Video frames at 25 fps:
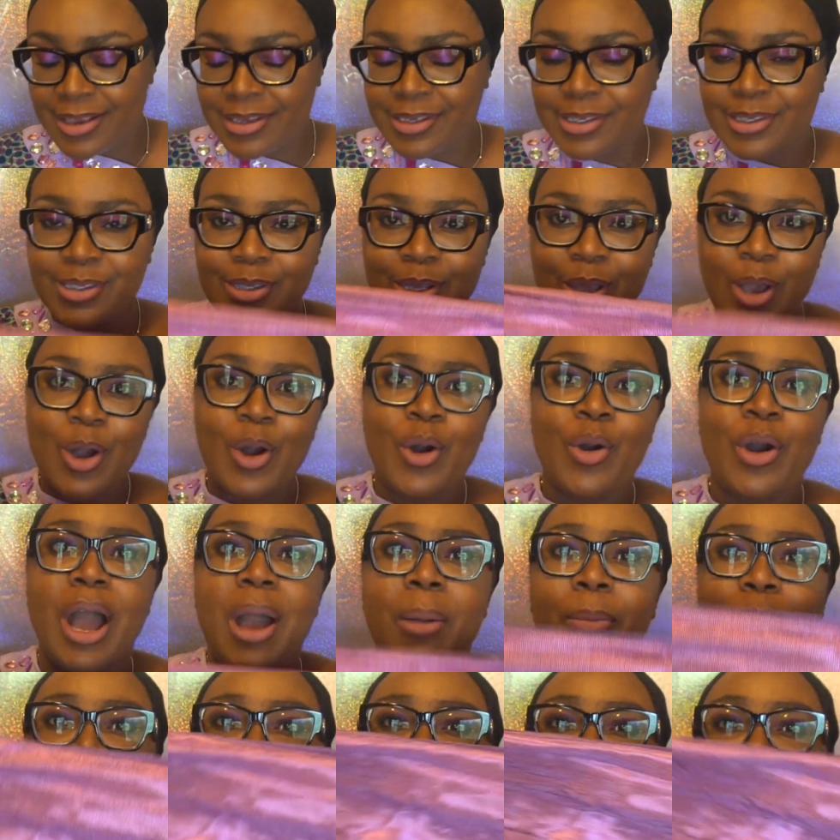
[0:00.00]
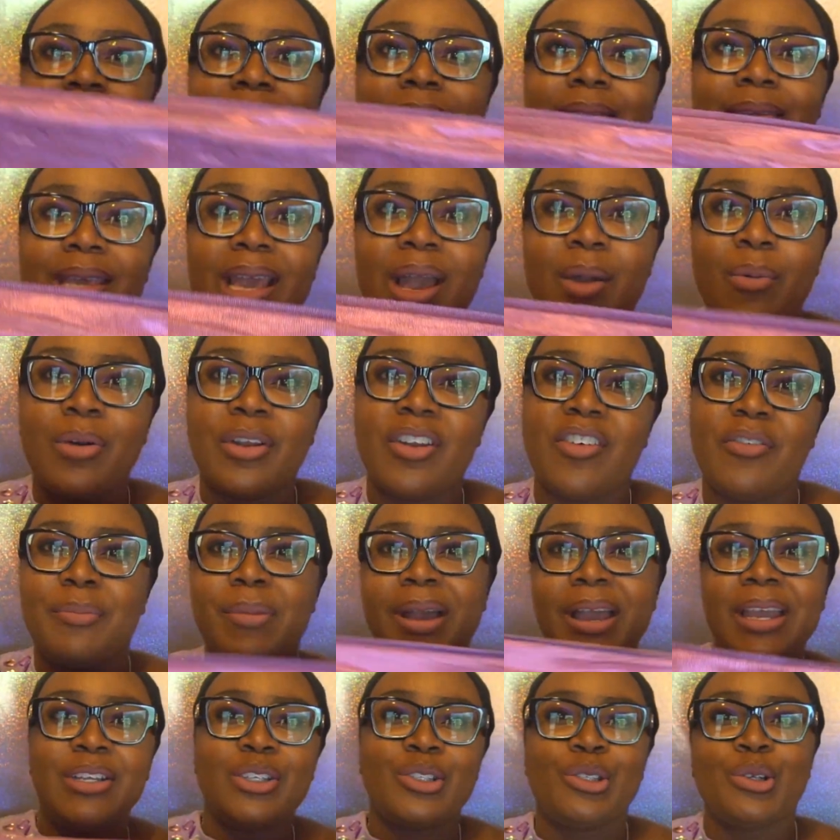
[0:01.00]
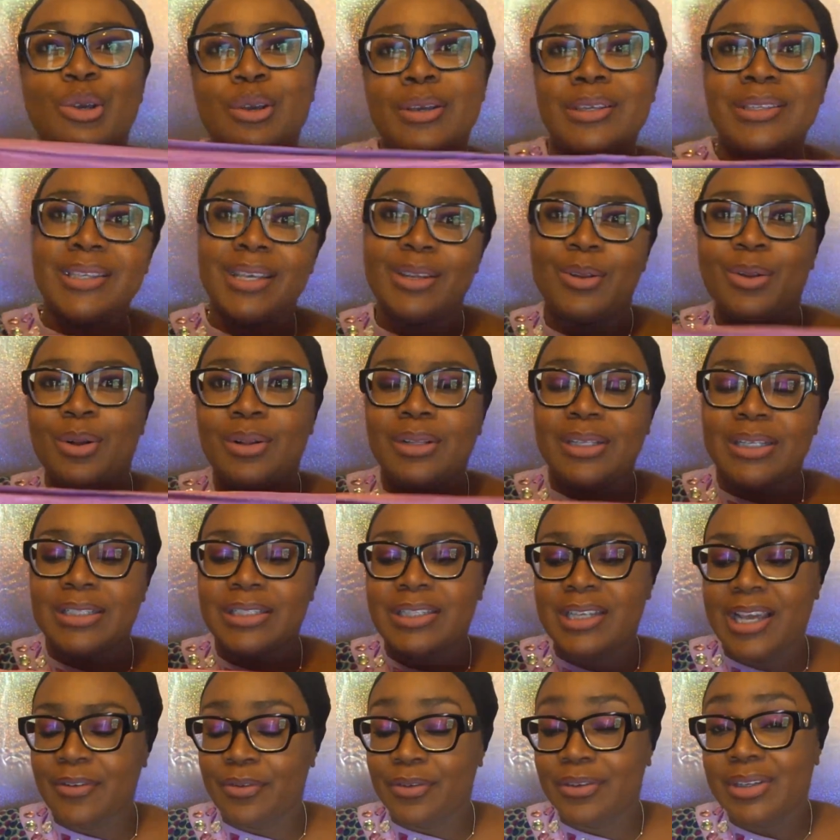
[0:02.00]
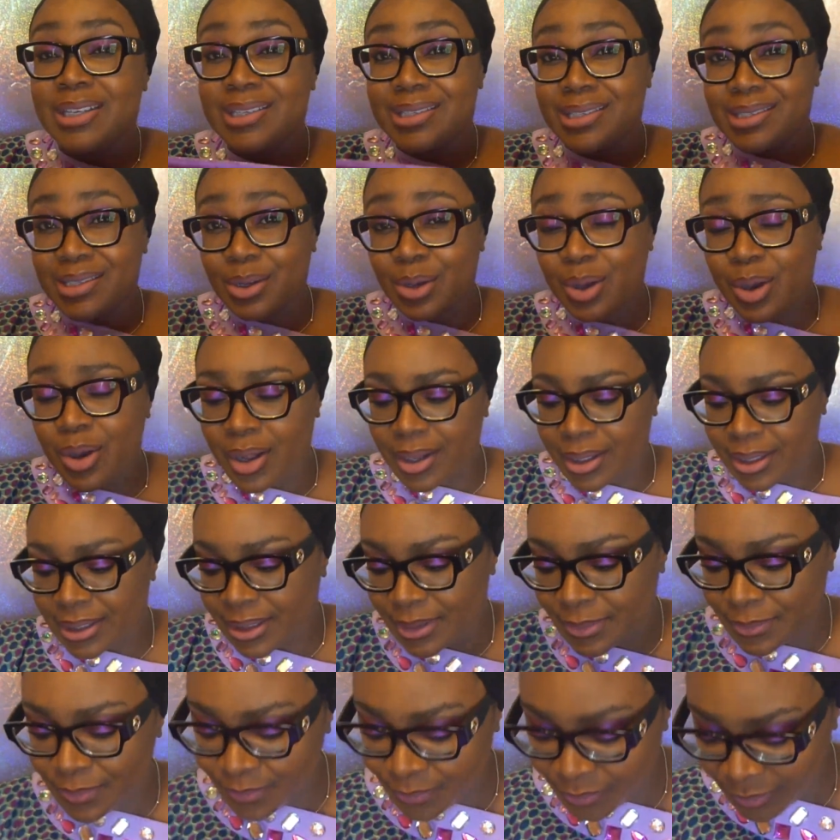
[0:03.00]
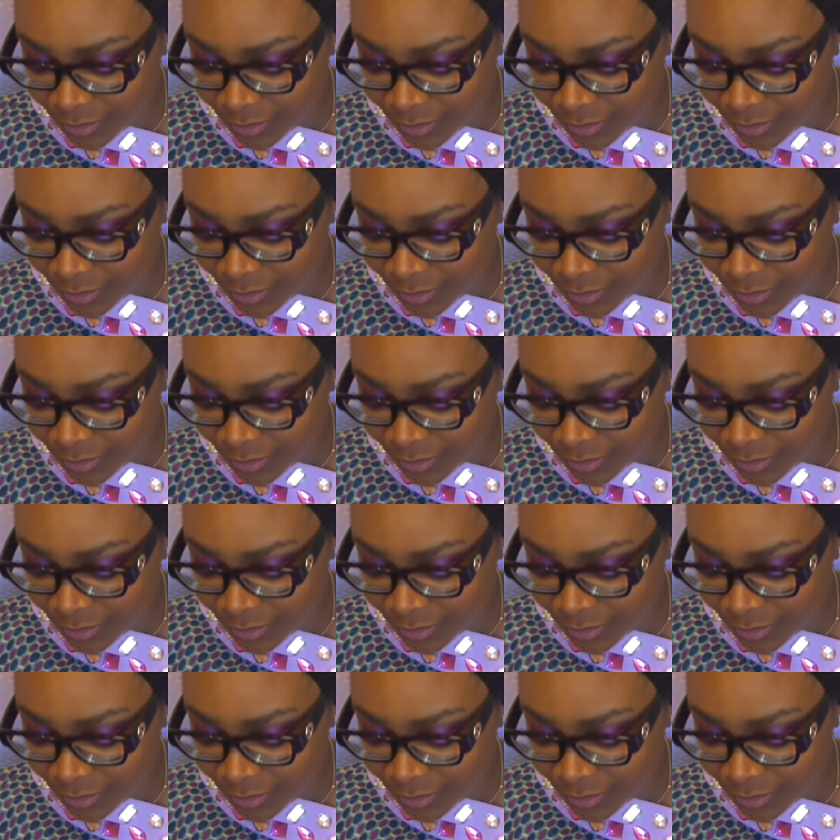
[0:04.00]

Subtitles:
So I'm going to get one of my trusted old hijab. This is Nkoli.